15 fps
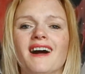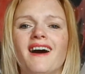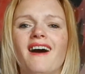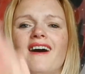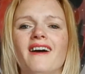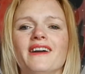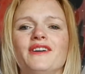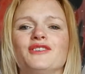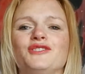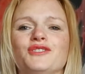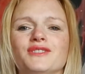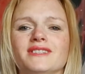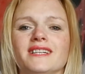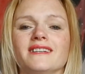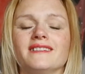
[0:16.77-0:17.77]
Are you
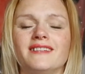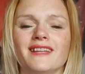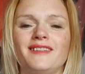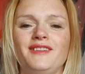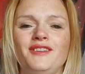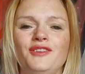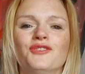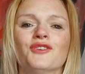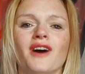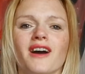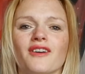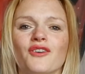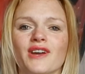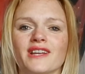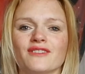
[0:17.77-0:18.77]
choosing that you are
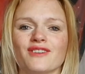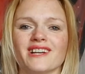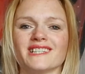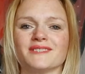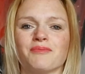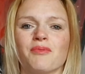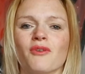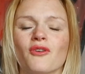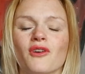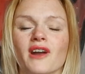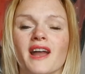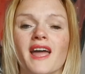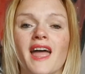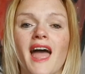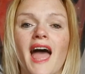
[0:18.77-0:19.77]
going to explore
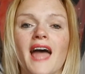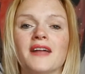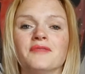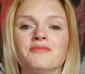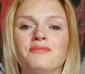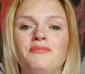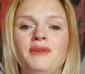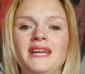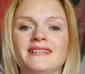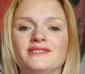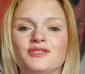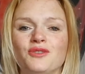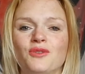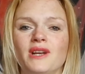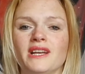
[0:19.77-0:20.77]
and be
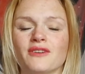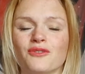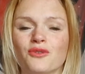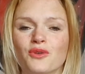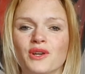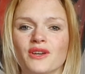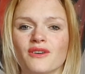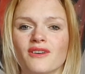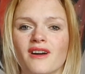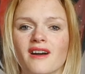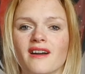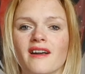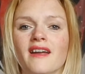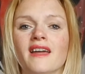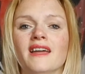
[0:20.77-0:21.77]
truly who you are?